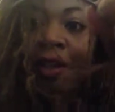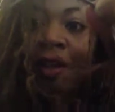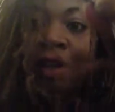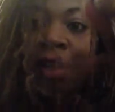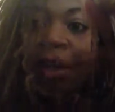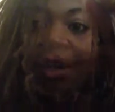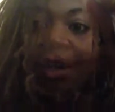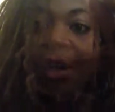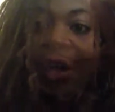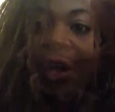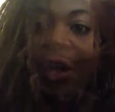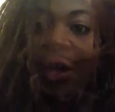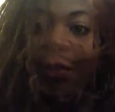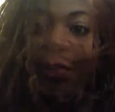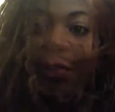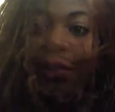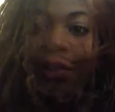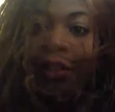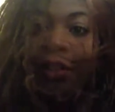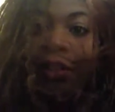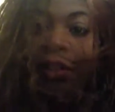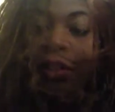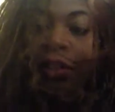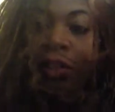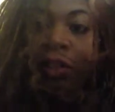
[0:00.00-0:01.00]
A
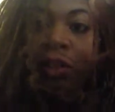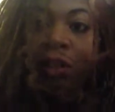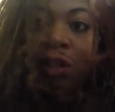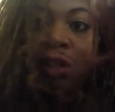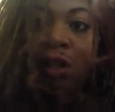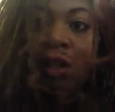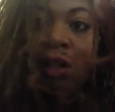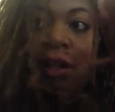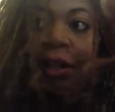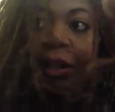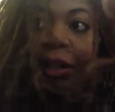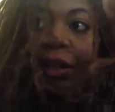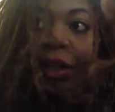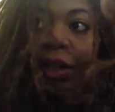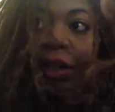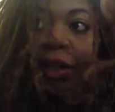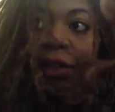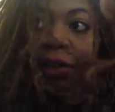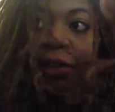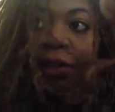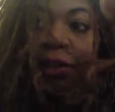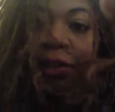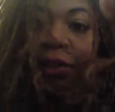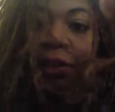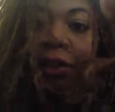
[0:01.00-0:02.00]
carpenter
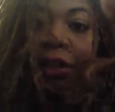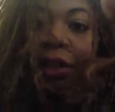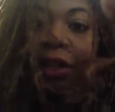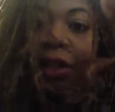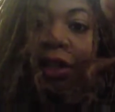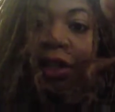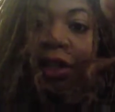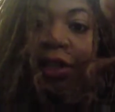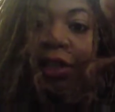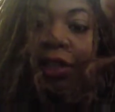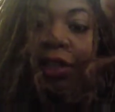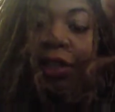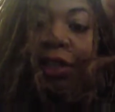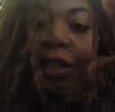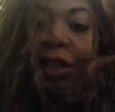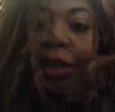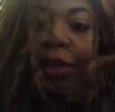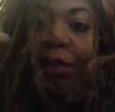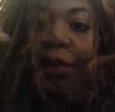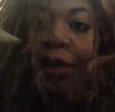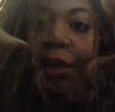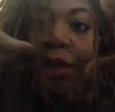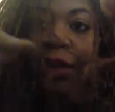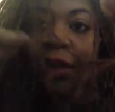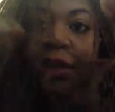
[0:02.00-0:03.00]
needle. It's shaped
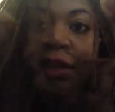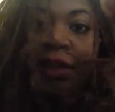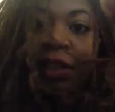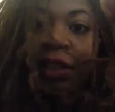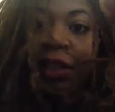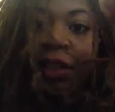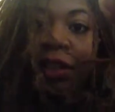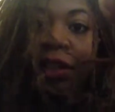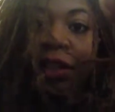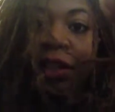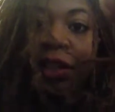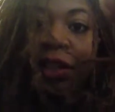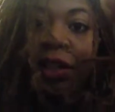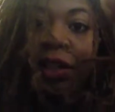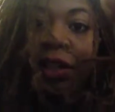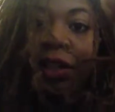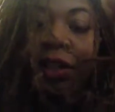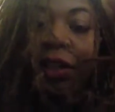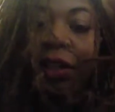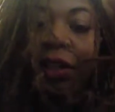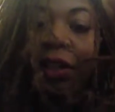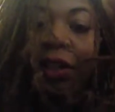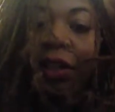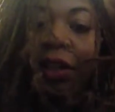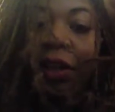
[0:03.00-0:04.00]
like a
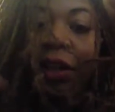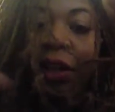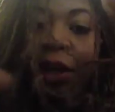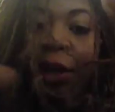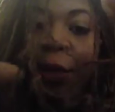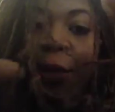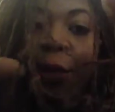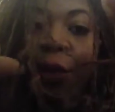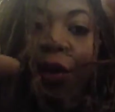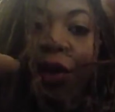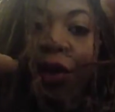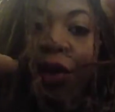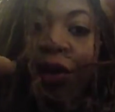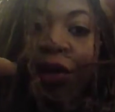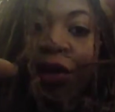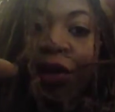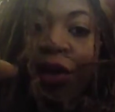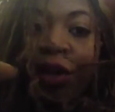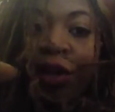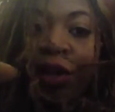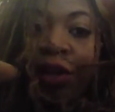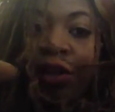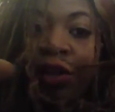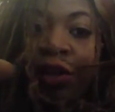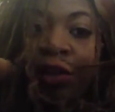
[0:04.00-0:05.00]
C-hook. And what you're
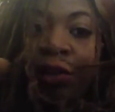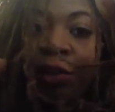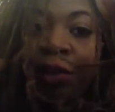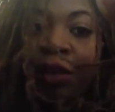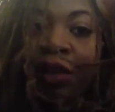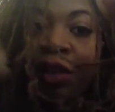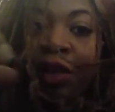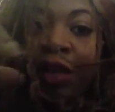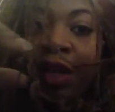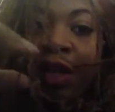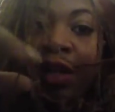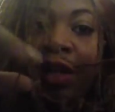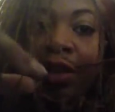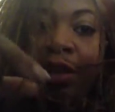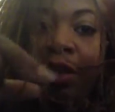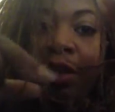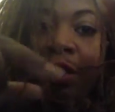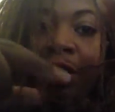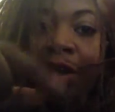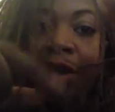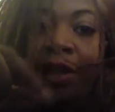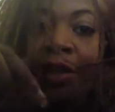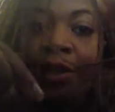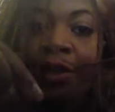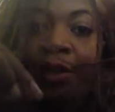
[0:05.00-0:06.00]
going to do is take the
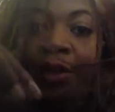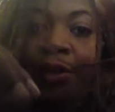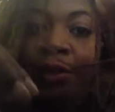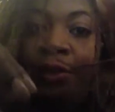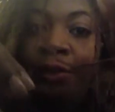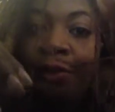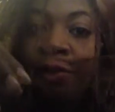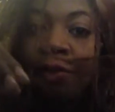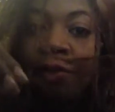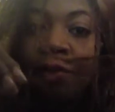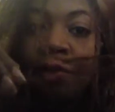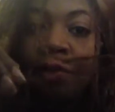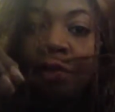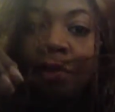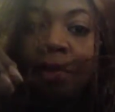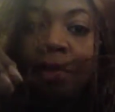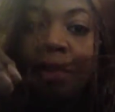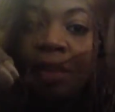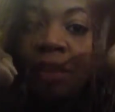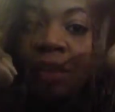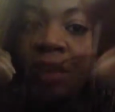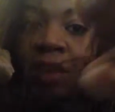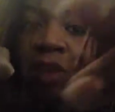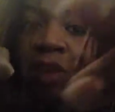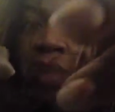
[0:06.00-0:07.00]
needle,
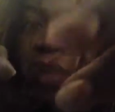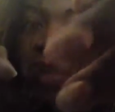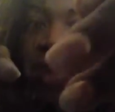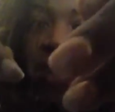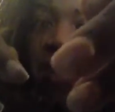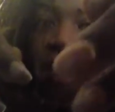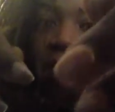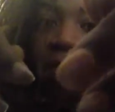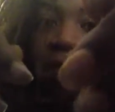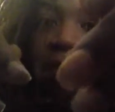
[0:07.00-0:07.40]
this is all you'll